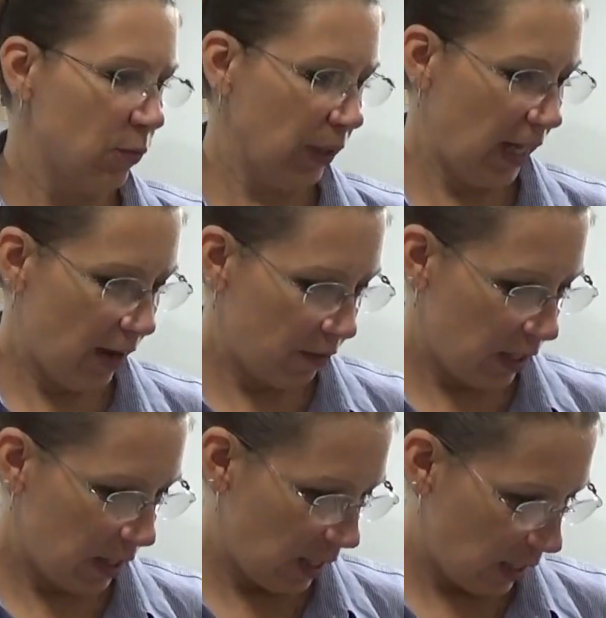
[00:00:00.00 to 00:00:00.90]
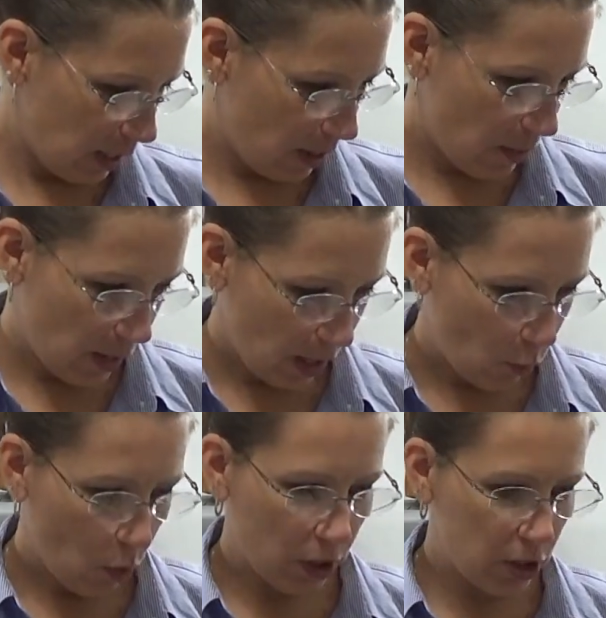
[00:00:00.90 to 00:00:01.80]
really have anything that I
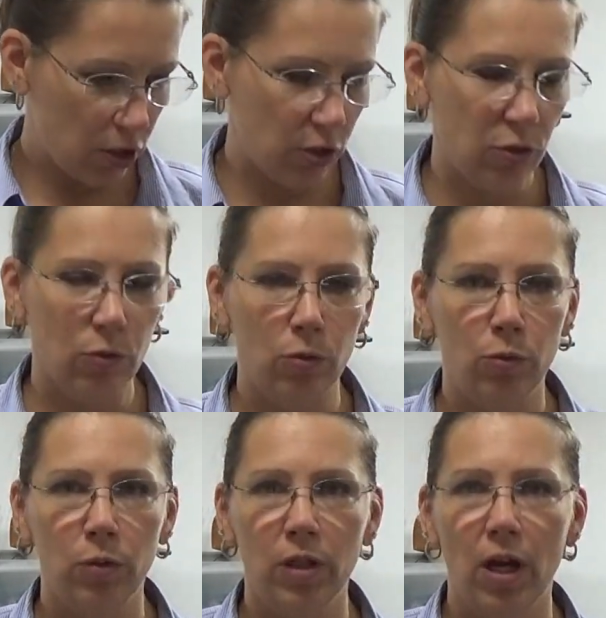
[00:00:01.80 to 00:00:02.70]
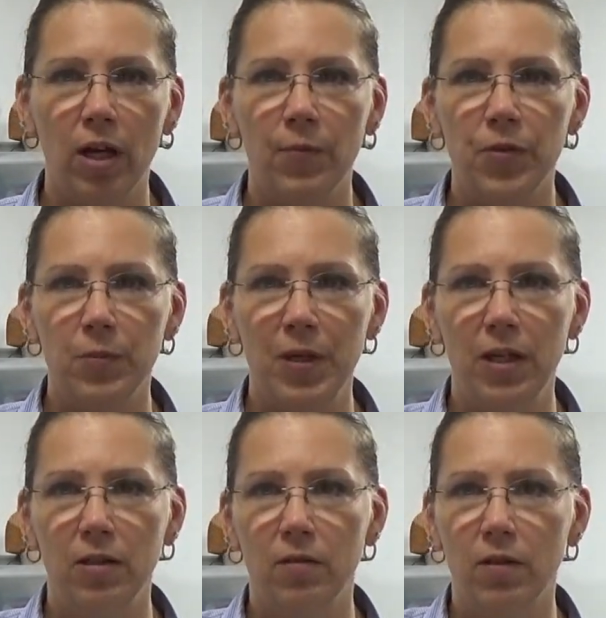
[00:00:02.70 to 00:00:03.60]
wanted to cut up to
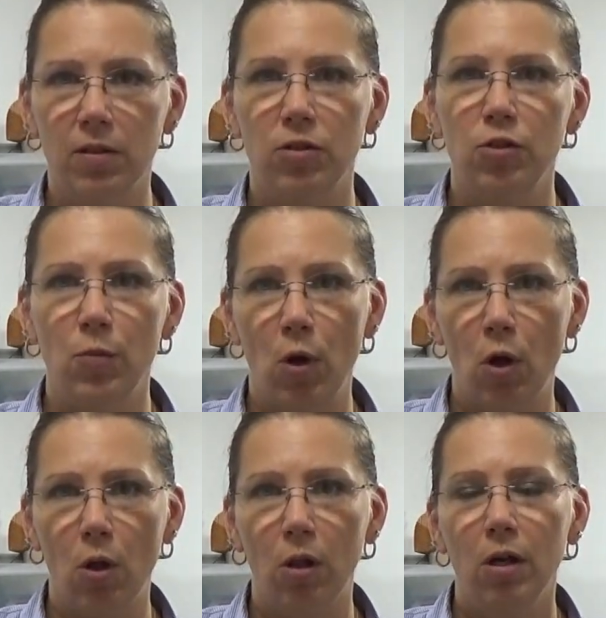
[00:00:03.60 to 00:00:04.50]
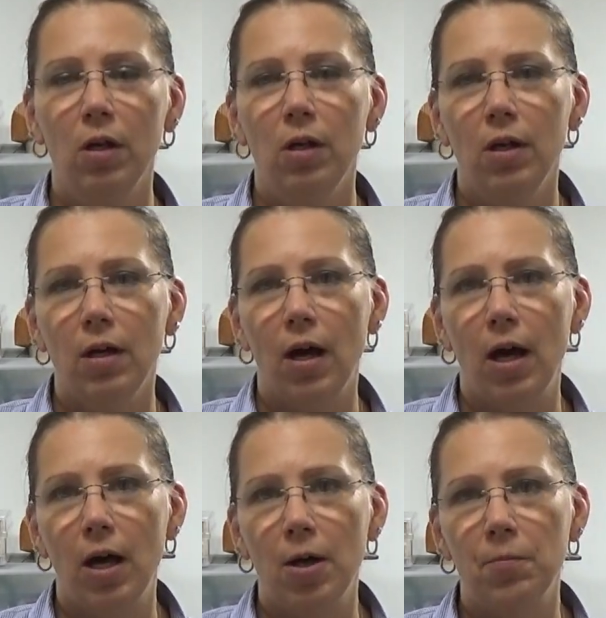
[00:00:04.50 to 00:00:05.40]
make this small
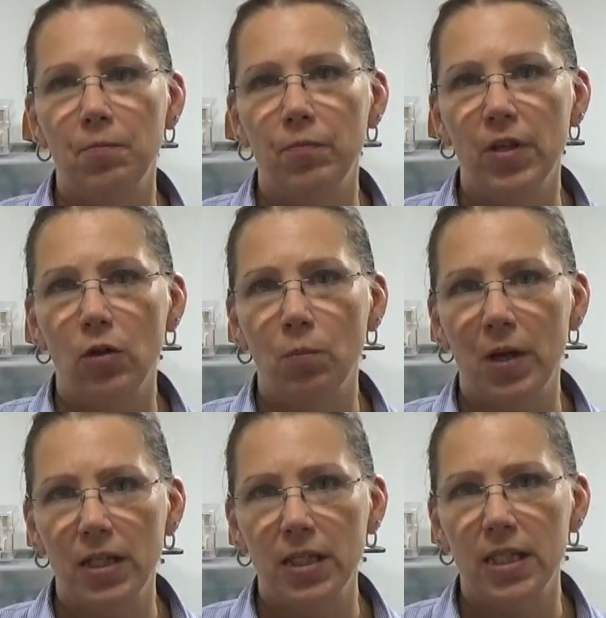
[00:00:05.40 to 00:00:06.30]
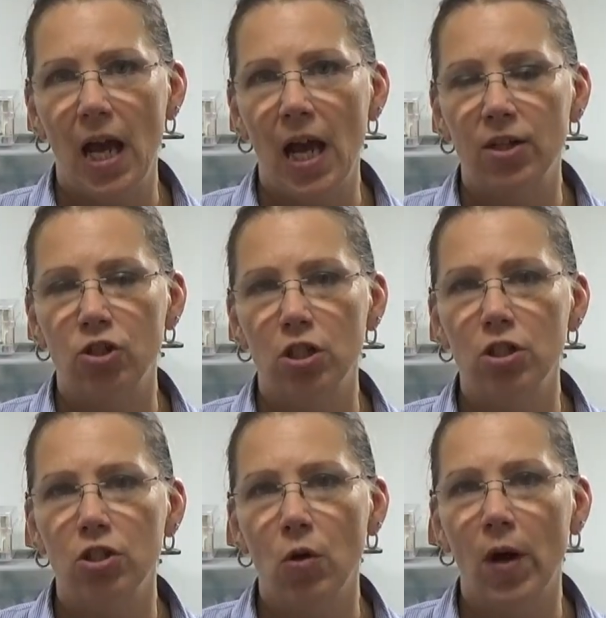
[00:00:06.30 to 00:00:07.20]
in my stash,
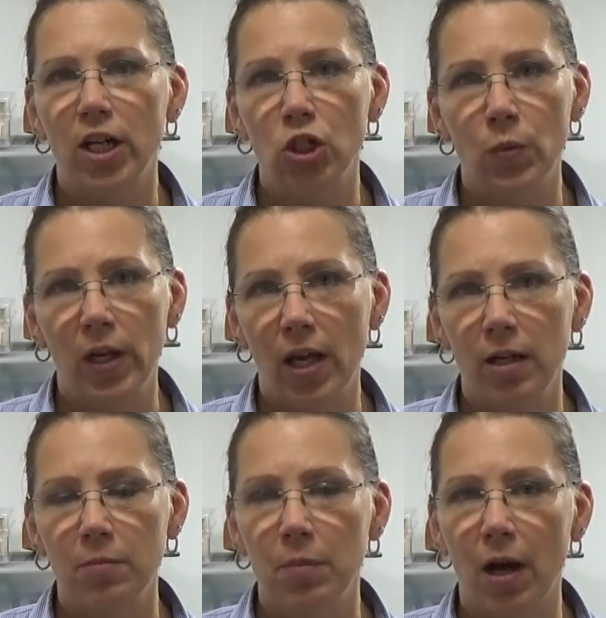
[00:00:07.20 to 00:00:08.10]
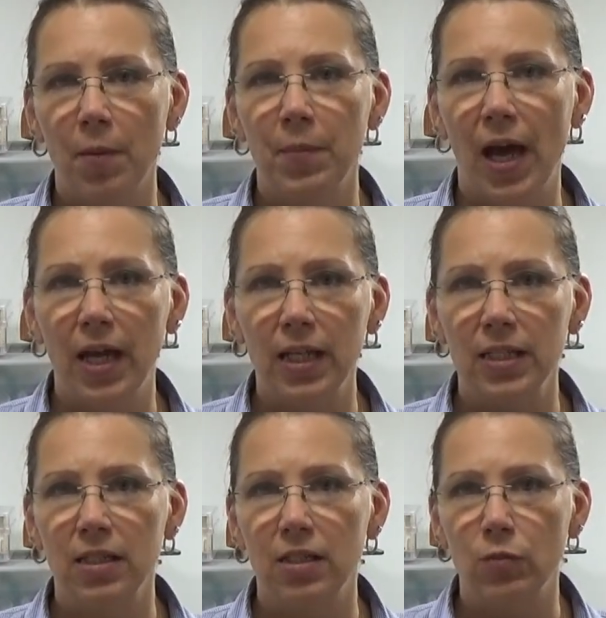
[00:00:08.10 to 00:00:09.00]
and so I just went ahead and bought batting
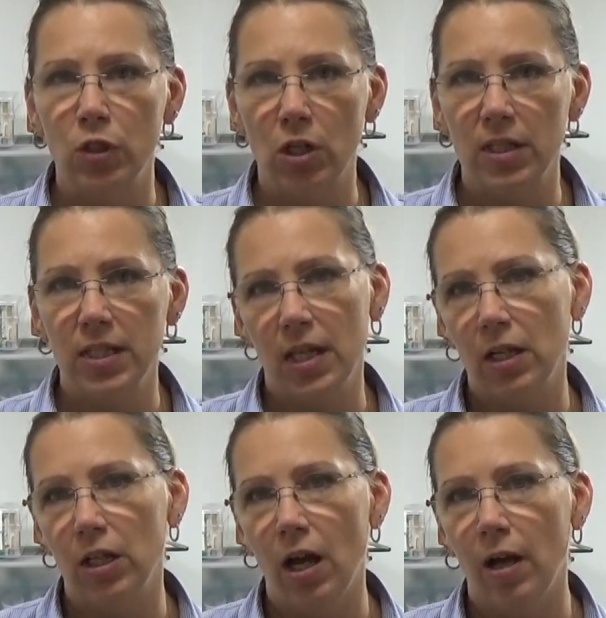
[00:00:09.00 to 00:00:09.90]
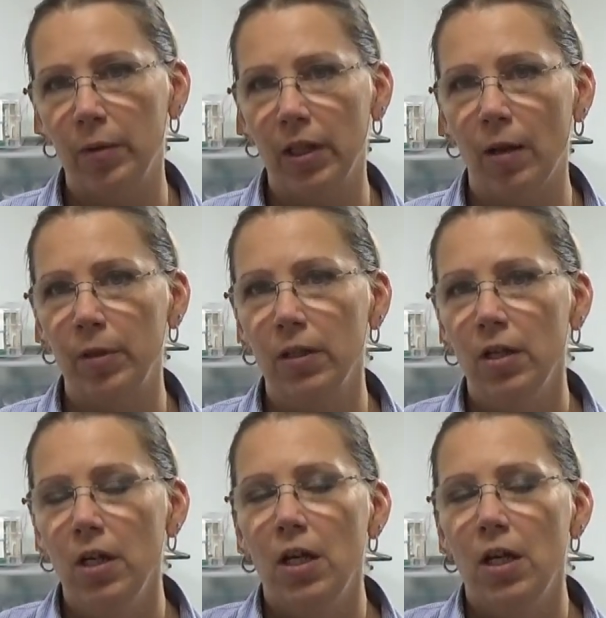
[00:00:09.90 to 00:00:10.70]
since it was on sale at Hobby Lobby.